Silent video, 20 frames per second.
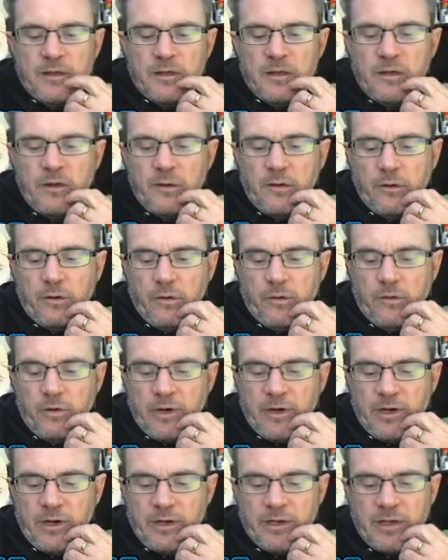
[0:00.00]
Oh,
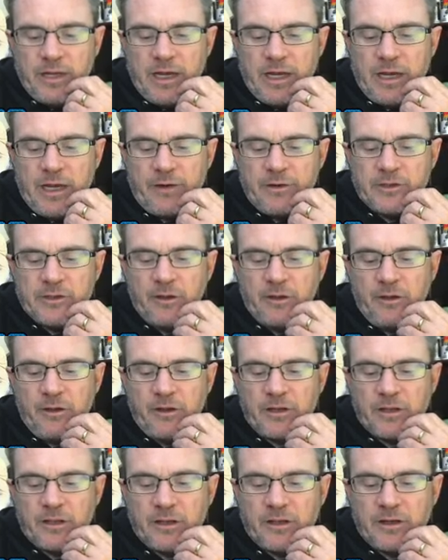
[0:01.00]
Lloyd. Yeah, I should have
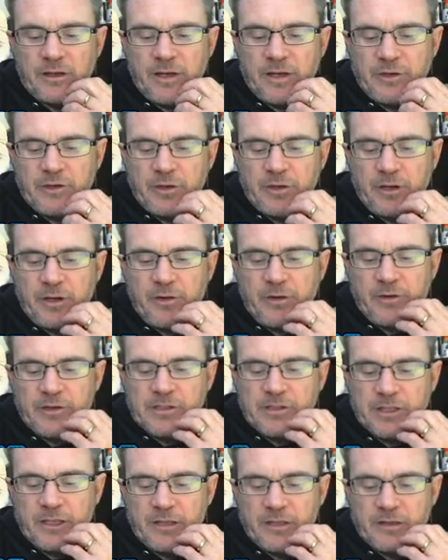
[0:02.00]
looked at the... I should have
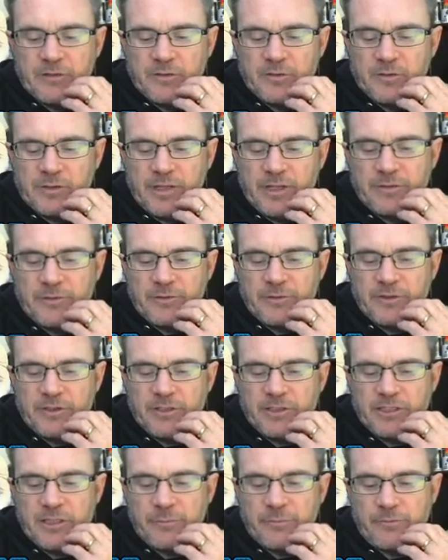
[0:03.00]
noticed that this was level
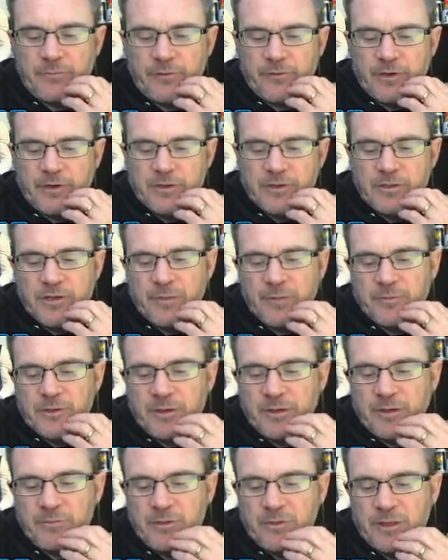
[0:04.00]
60 before I just jumped
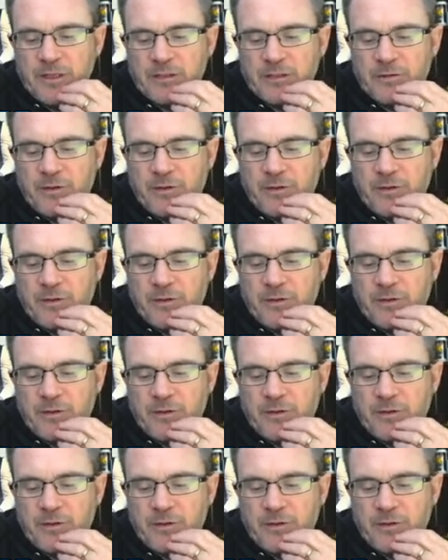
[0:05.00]
in, but that's